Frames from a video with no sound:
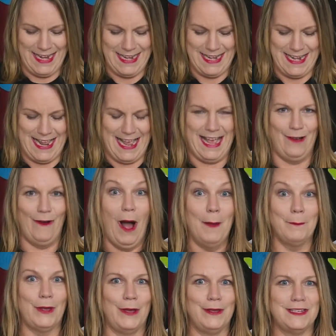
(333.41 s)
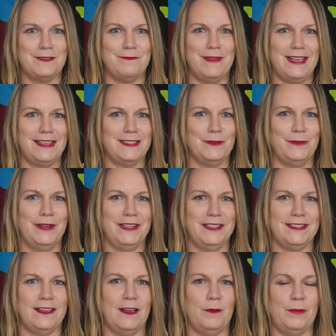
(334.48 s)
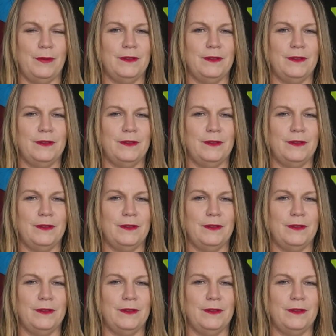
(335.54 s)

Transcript: Now I'm going to mix the words up.